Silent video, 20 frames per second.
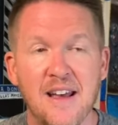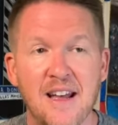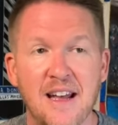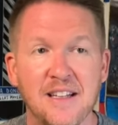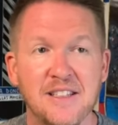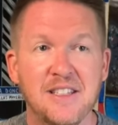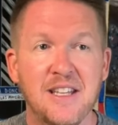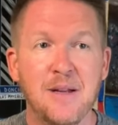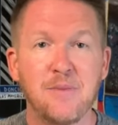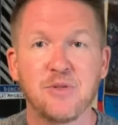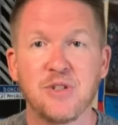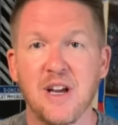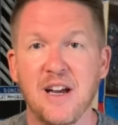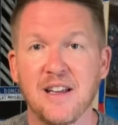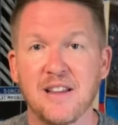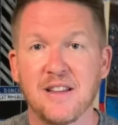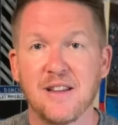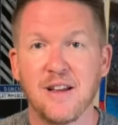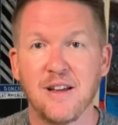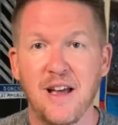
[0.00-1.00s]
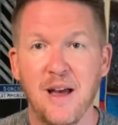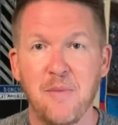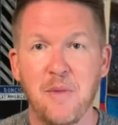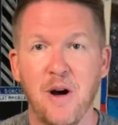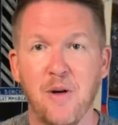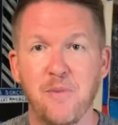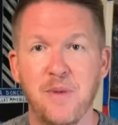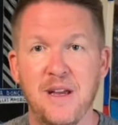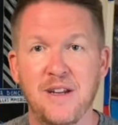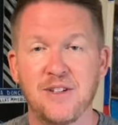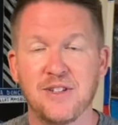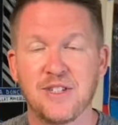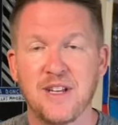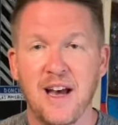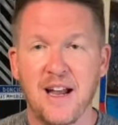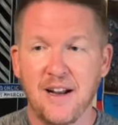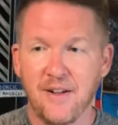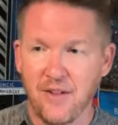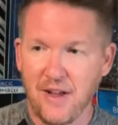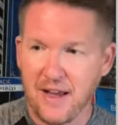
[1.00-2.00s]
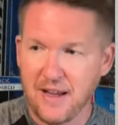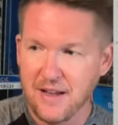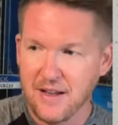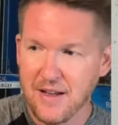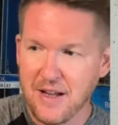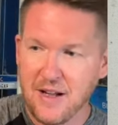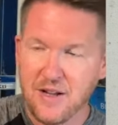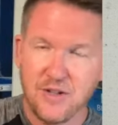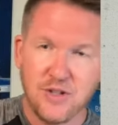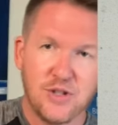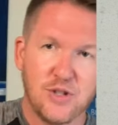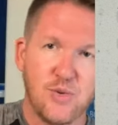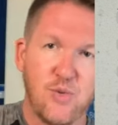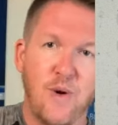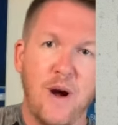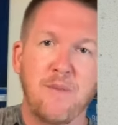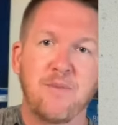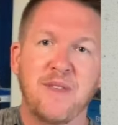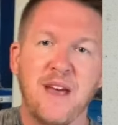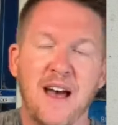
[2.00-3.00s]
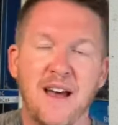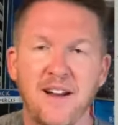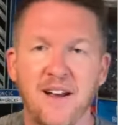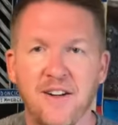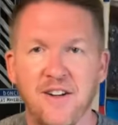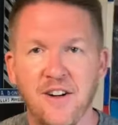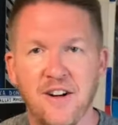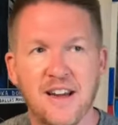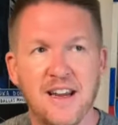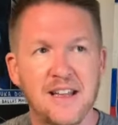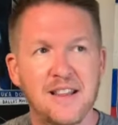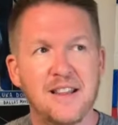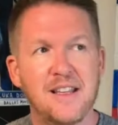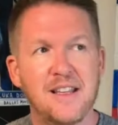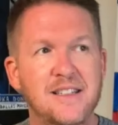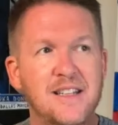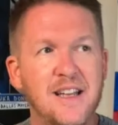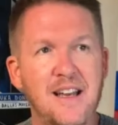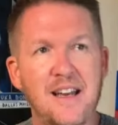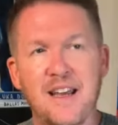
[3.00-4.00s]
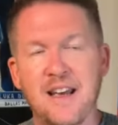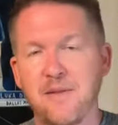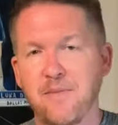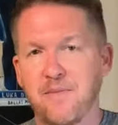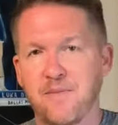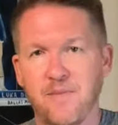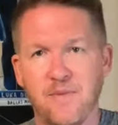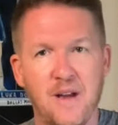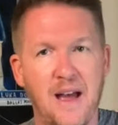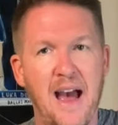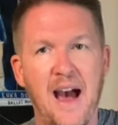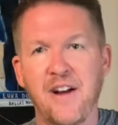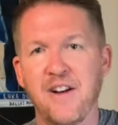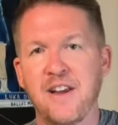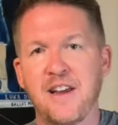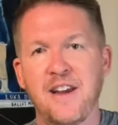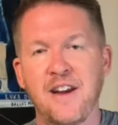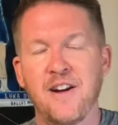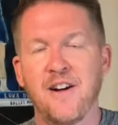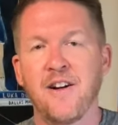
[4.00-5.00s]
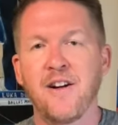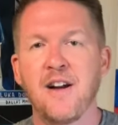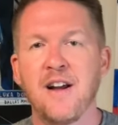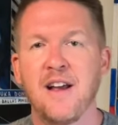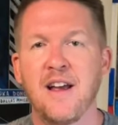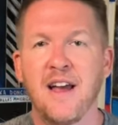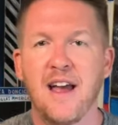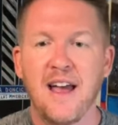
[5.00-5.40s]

It seems like the M L B just kind of like swept that under, get idiot out of here,